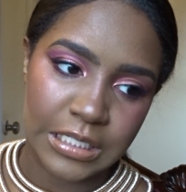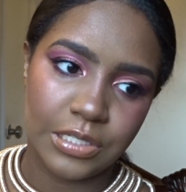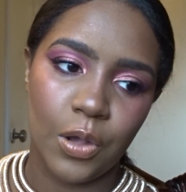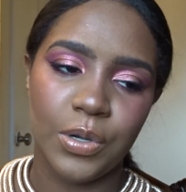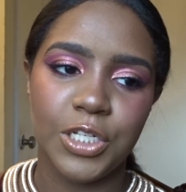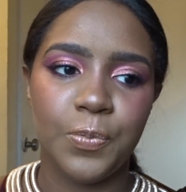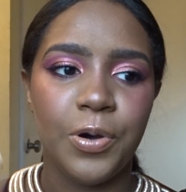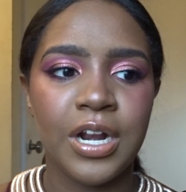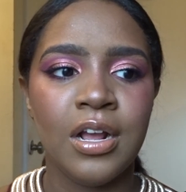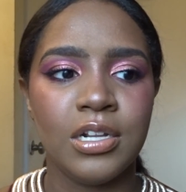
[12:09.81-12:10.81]
So when you
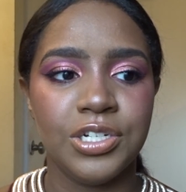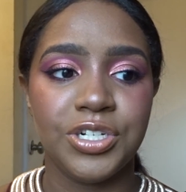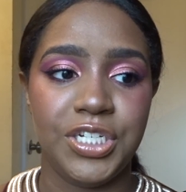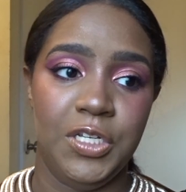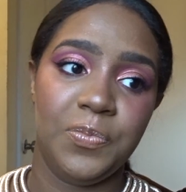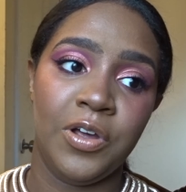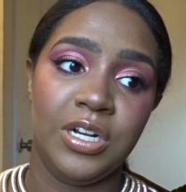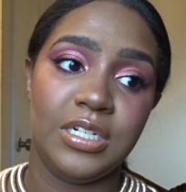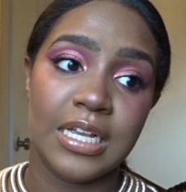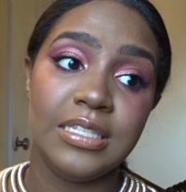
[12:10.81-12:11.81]
put it on your cheekbone,
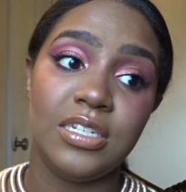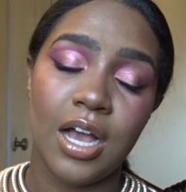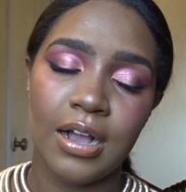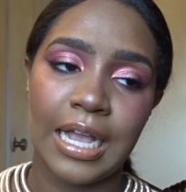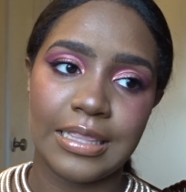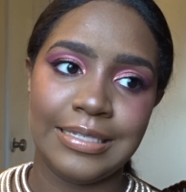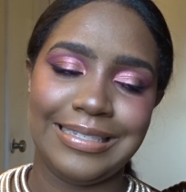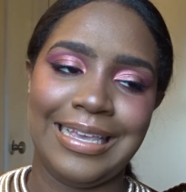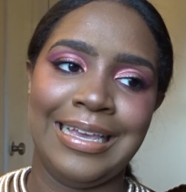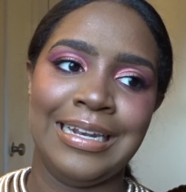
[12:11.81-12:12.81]
it does tug at the
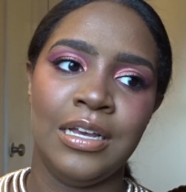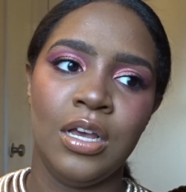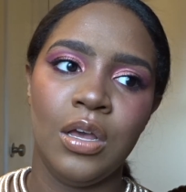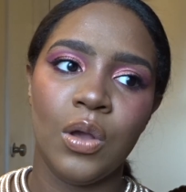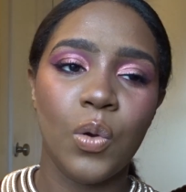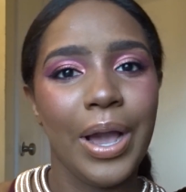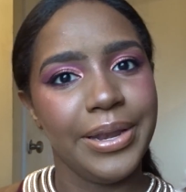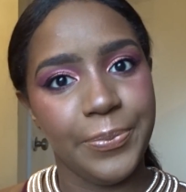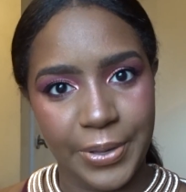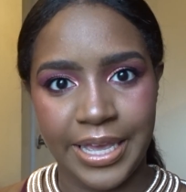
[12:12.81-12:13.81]
skin
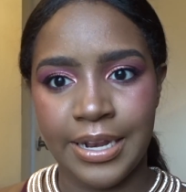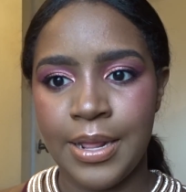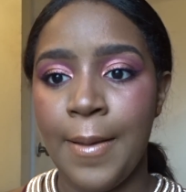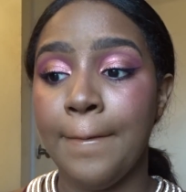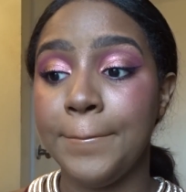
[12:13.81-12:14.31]
quite a bit.